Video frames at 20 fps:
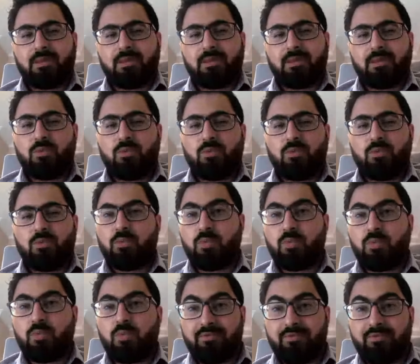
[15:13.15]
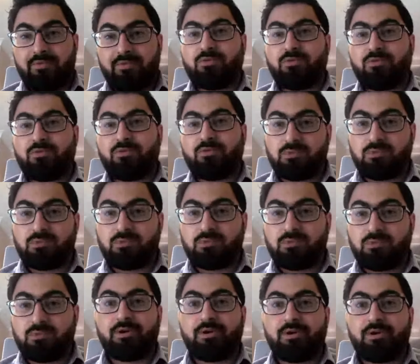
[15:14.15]
when we arrived to the
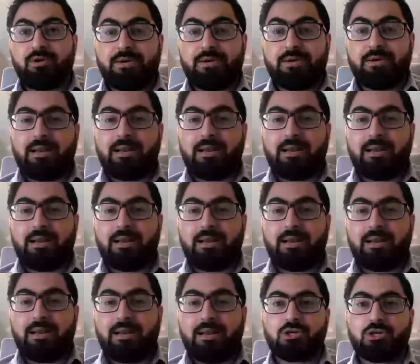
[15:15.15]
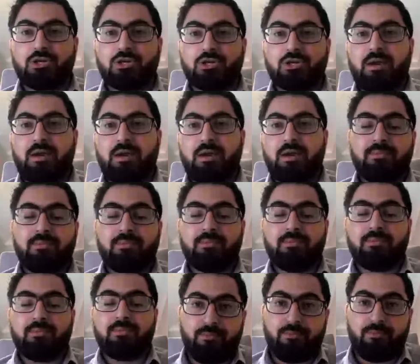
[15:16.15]
border in Iran, the Turkish army, the
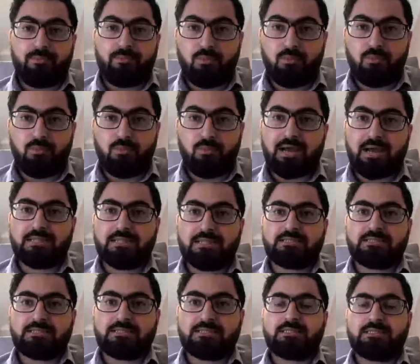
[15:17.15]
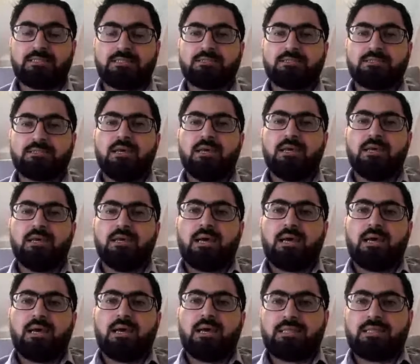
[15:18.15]
border guards sent us
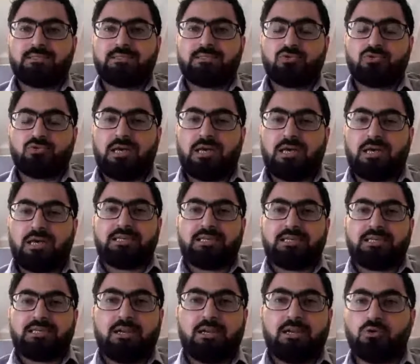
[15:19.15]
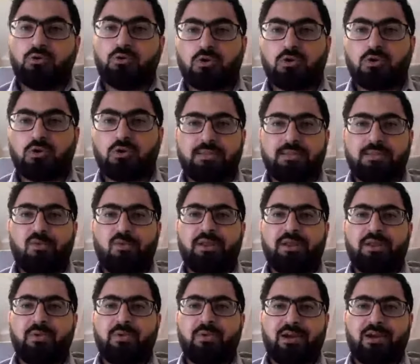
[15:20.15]
to the other side at 2 o'clock in the
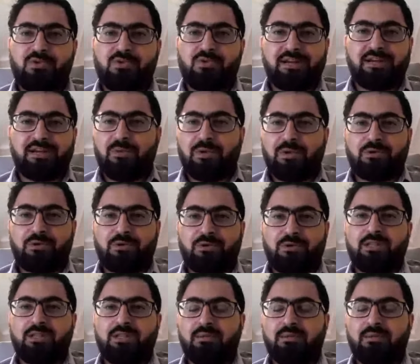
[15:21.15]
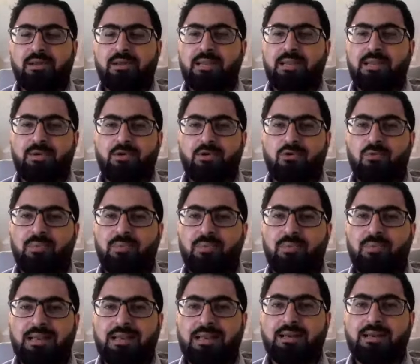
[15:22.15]
morning. We had no idea what to do in the middle of a
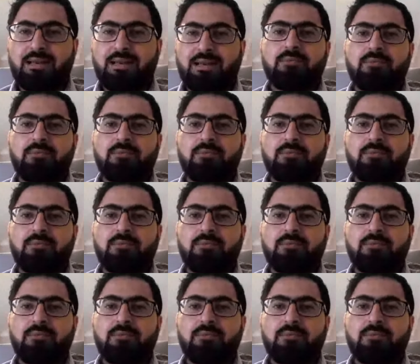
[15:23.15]
nomad land.